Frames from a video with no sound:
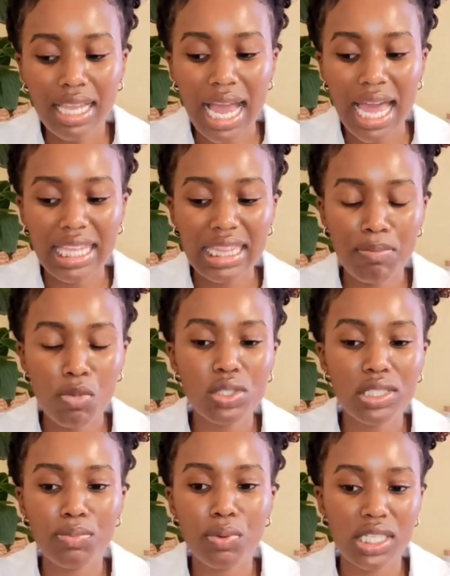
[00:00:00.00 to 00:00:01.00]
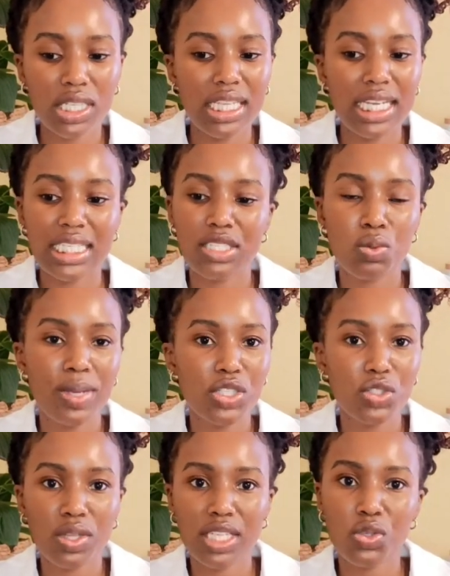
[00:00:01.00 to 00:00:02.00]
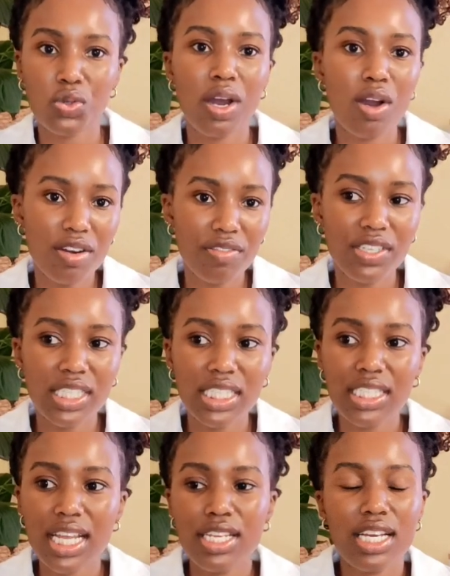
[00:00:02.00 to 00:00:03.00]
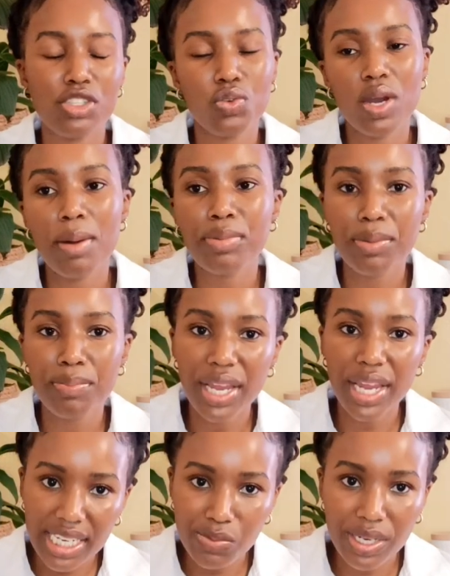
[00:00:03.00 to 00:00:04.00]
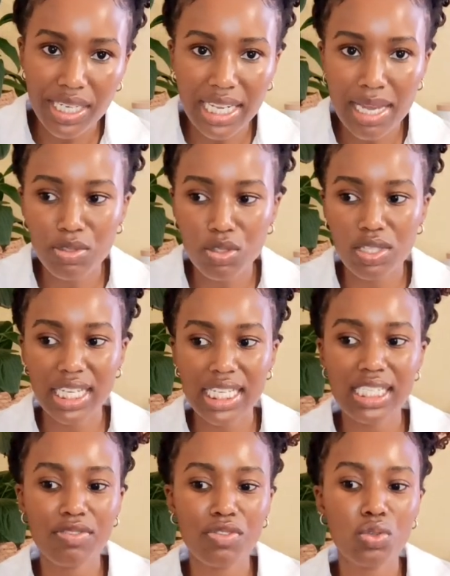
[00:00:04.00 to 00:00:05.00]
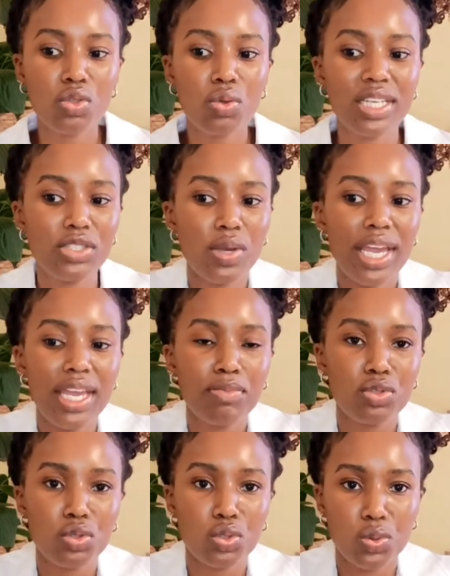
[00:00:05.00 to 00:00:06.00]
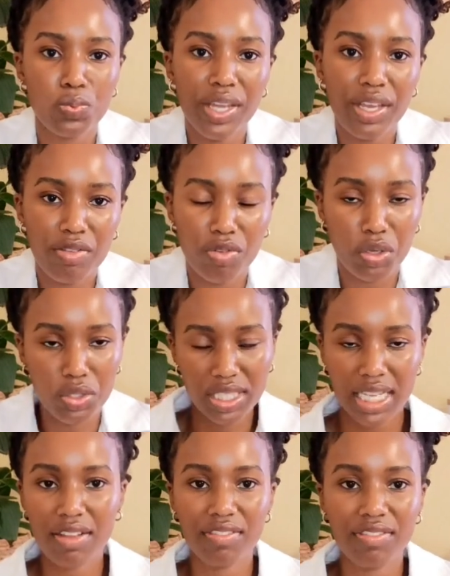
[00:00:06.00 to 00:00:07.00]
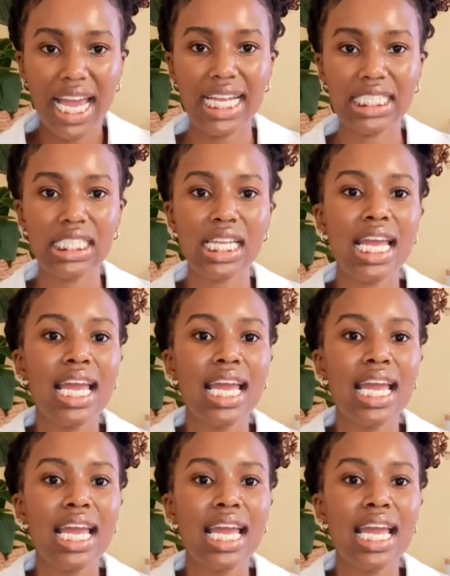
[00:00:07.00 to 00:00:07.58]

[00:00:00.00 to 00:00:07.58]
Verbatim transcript: I think the most important thing is to make sure that you are confident and that you are prepared when it comes to the interview so that you are able to speak for yourself and